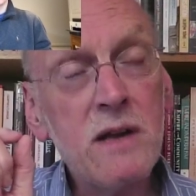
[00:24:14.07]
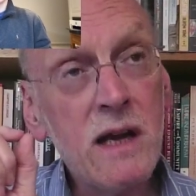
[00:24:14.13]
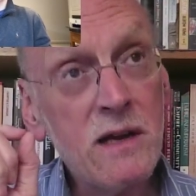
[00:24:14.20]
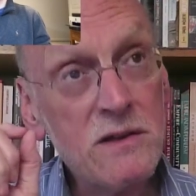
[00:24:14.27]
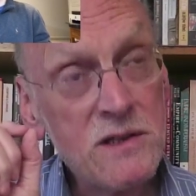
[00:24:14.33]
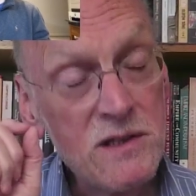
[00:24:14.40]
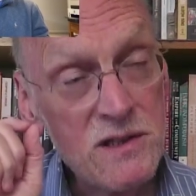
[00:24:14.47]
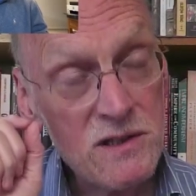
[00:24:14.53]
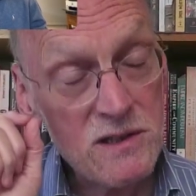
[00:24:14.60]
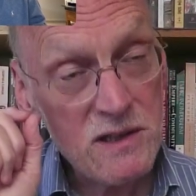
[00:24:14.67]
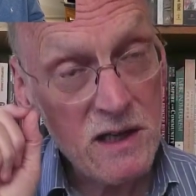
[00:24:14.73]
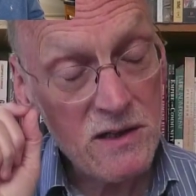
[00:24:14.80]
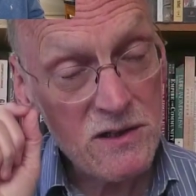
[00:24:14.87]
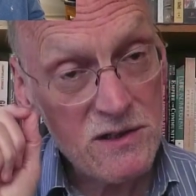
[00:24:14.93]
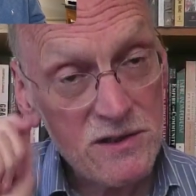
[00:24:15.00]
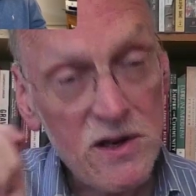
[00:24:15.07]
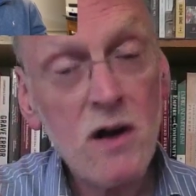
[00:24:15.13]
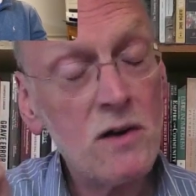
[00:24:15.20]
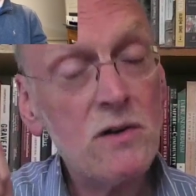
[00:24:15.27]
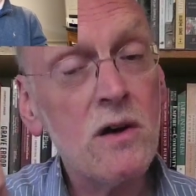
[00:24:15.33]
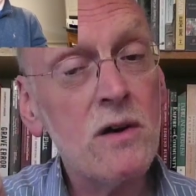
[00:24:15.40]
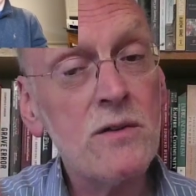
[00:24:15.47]
in
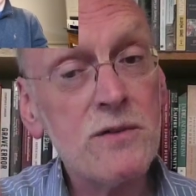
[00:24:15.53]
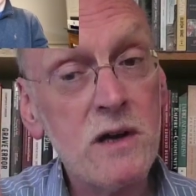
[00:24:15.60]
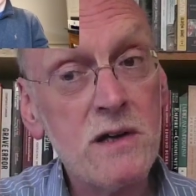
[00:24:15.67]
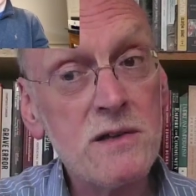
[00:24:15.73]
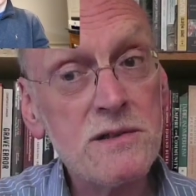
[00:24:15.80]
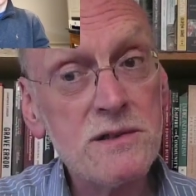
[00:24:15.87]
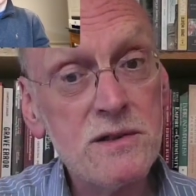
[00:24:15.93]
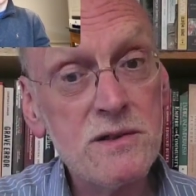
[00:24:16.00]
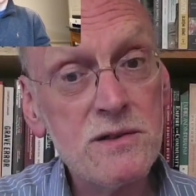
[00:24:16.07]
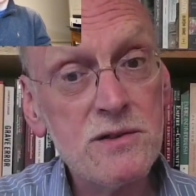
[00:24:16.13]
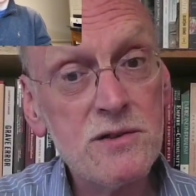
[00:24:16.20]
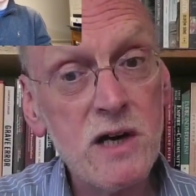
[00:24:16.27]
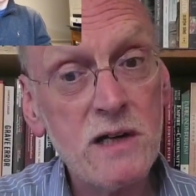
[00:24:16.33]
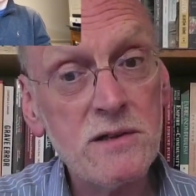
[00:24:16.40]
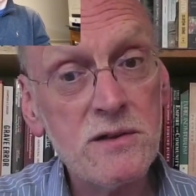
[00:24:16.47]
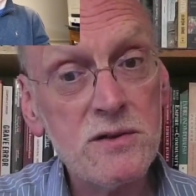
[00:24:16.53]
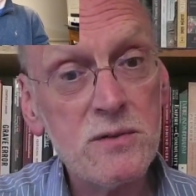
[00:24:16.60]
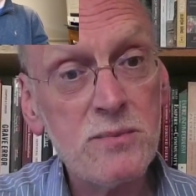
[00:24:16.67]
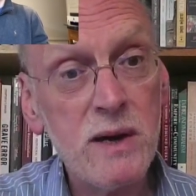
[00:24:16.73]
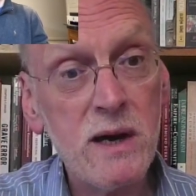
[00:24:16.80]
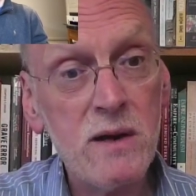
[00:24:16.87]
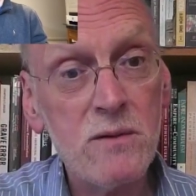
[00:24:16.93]
stark contrast to
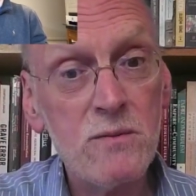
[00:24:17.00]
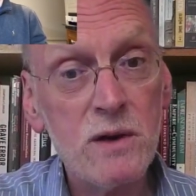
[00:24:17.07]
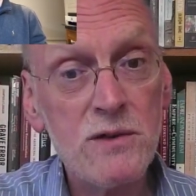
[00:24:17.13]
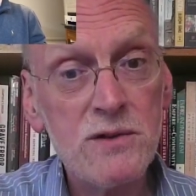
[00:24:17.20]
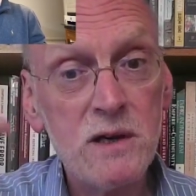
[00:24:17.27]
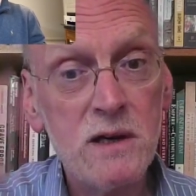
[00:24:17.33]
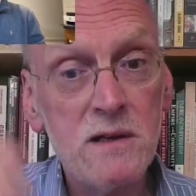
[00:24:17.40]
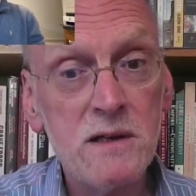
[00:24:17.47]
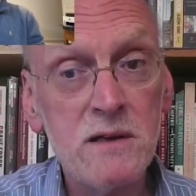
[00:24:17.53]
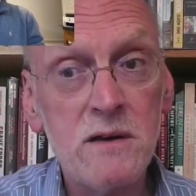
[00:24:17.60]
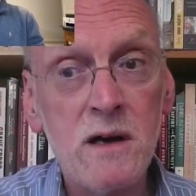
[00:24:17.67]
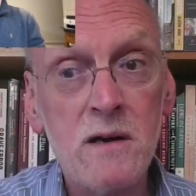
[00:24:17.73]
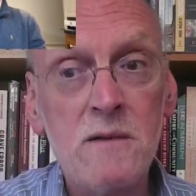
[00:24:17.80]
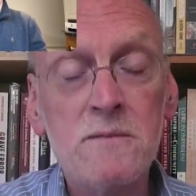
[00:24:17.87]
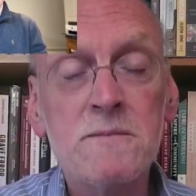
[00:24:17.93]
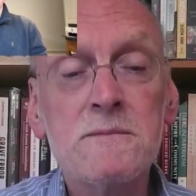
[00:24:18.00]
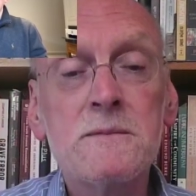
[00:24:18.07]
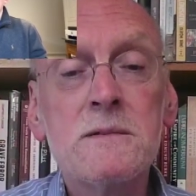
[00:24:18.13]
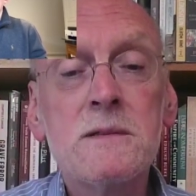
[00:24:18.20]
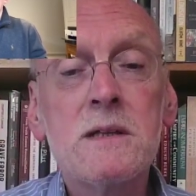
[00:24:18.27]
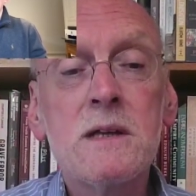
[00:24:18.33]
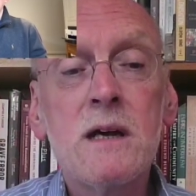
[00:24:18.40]
China, Japan, Russia, and
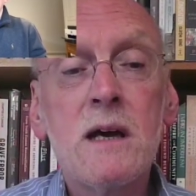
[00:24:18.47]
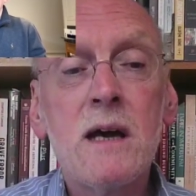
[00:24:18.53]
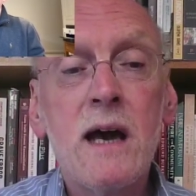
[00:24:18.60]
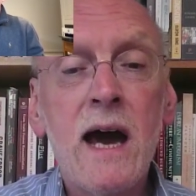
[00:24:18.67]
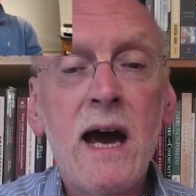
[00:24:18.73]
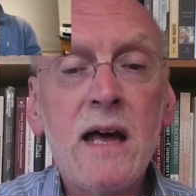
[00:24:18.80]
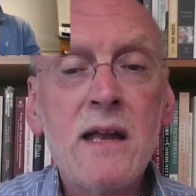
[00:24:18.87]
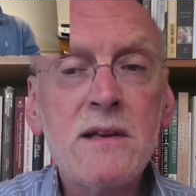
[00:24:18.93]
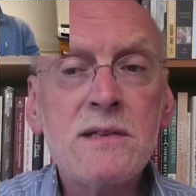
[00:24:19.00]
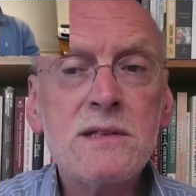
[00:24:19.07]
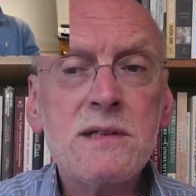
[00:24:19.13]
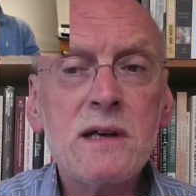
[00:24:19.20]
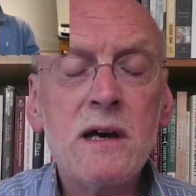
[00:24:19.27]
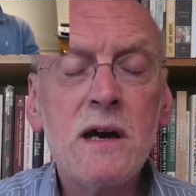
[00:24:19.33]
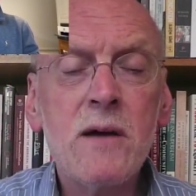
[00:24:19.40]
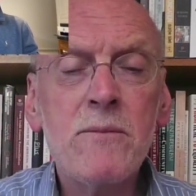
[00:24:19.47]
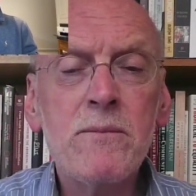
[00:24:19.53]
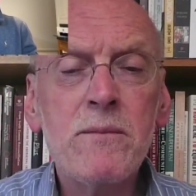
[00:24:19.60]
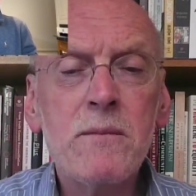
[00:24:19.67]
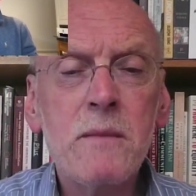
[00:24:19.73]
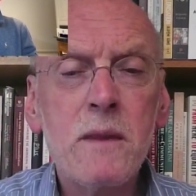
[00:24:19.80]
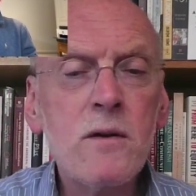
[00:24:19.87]
Iran. And
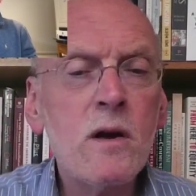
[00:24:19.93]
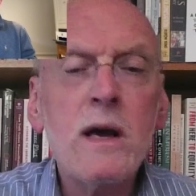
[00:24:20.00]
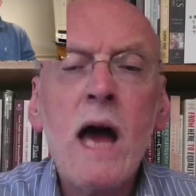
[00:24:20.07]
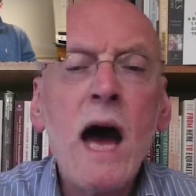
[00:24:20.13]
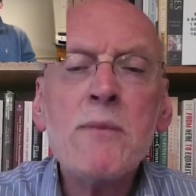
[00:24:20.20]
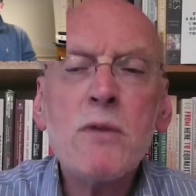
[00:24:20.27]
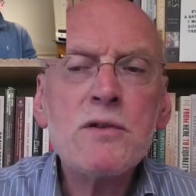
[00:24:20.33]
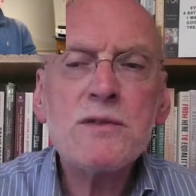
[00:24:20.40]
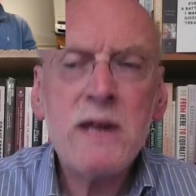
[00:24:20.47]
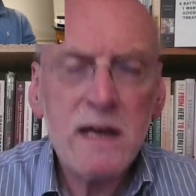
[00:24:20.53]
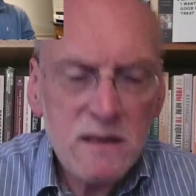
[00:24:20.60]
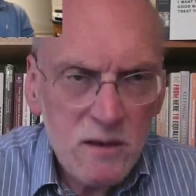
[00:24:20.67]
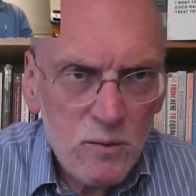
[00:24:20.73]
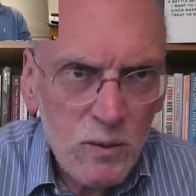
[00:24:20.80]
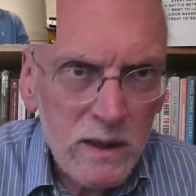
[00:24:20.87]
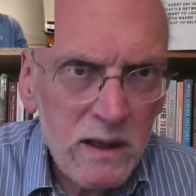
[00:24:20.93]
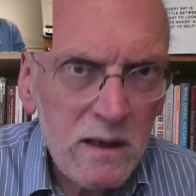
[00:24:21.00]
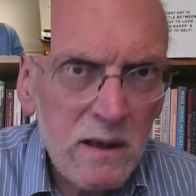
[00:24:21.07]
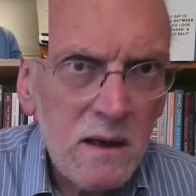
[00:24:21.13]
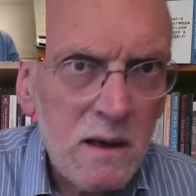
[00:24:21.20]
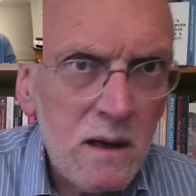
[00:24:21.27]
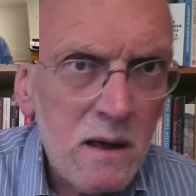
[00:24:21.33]
I'm not saying
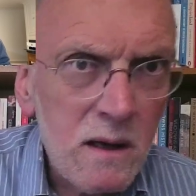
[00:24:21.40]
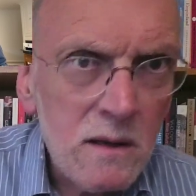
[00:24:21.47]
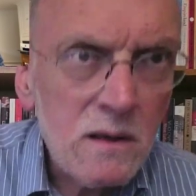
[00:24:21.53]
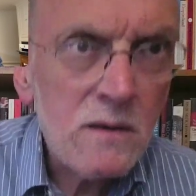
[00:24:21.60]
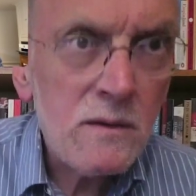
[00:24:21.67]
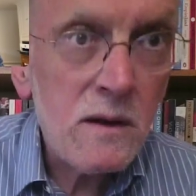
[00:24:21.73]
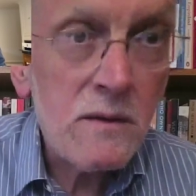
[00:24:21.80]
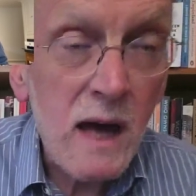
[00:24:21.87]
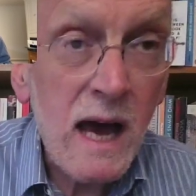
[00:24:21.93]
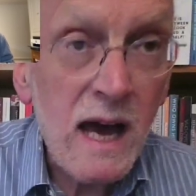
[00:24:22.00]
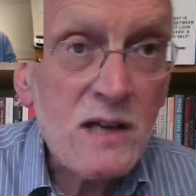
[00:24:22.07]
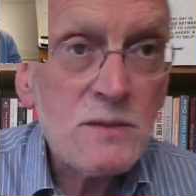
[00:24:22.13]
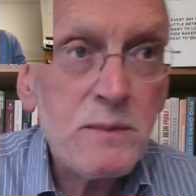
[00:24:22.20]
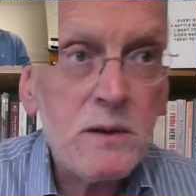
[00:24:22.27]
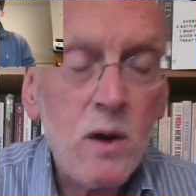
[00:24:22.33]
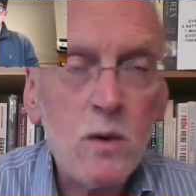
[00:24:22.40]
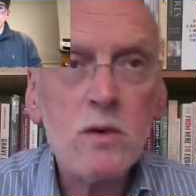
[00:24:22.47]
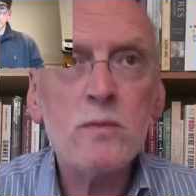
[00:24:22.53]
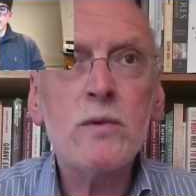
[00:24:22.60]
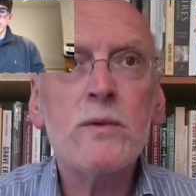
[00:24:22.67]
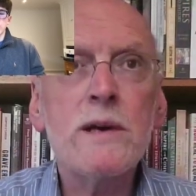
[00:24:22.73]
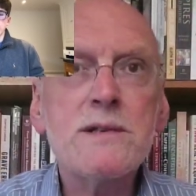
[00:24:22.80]
that there has
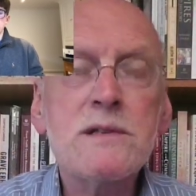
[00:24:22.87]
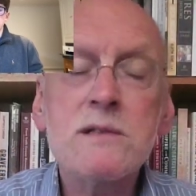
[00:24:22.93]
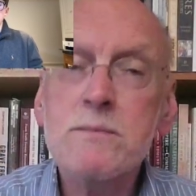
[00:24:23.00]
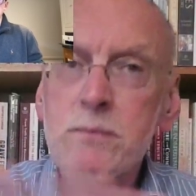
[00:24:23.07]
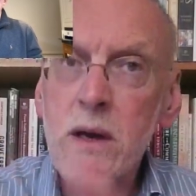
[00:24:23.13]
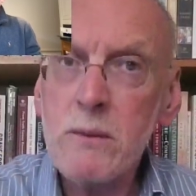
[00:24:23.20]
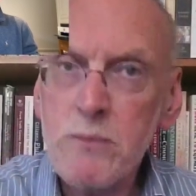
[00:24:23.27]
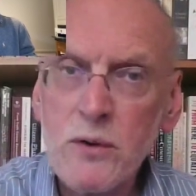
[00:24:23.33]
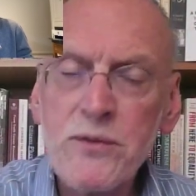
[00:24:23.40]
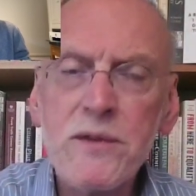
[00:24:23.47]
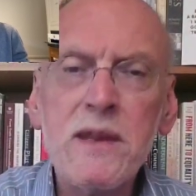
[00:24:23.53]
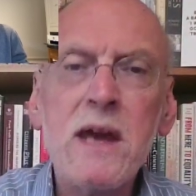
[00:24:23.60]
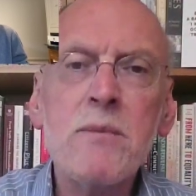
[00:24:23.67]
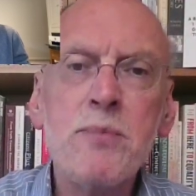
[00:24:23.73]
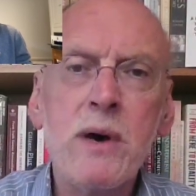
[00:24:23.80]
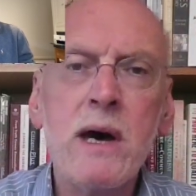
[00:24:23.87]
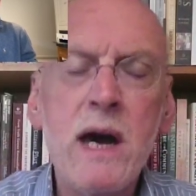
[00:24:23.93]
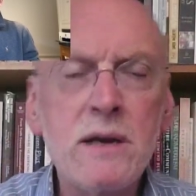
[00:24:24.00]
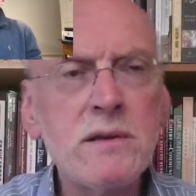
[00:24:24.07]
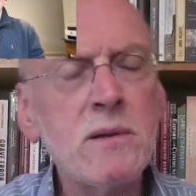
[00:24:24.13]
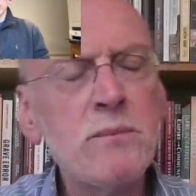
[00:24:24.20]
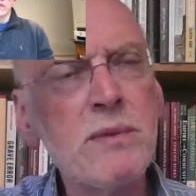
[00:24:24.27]
been horrible racism both in the
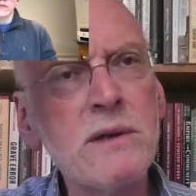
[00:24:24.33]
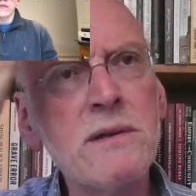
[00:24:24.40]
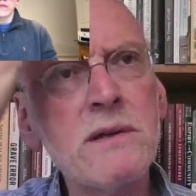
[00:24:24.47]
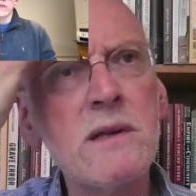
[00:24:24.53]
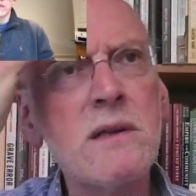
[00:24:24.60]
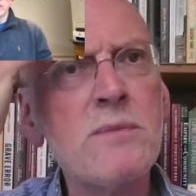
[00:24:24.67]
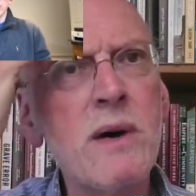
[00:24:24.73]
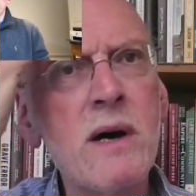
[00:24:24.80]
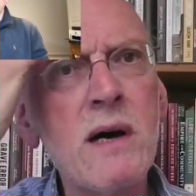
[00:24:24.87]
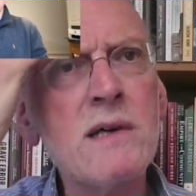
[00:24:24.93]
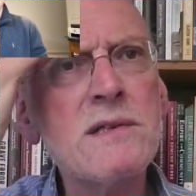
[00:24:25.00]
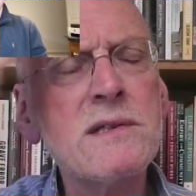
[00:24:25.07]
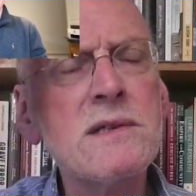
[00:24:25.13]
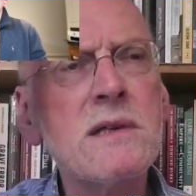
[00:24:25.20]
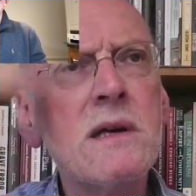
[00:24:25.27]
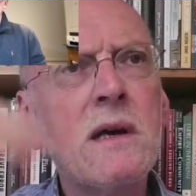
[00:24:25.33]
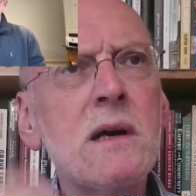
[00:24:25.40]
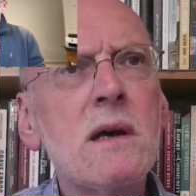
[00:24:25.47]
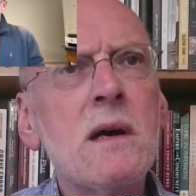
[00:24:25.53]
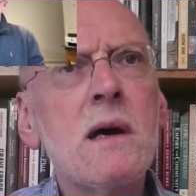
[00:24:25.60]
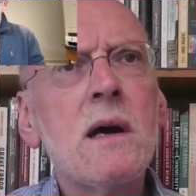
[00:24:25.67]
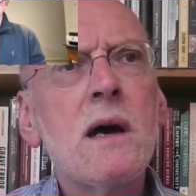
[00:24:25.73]
empire and in Britain in the
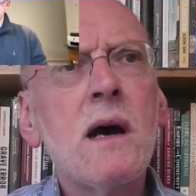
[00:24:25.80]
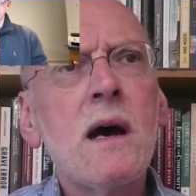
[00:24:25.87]
past,